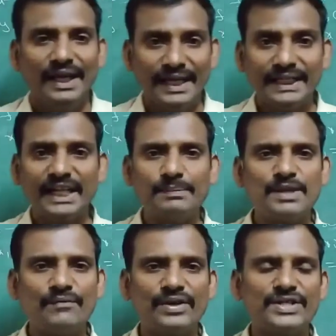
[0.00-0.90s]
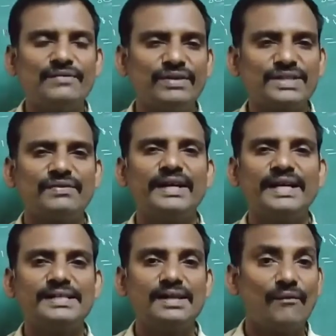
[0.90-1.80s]
In types of function, first one
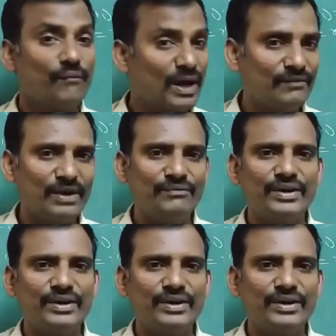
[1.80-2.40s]
is one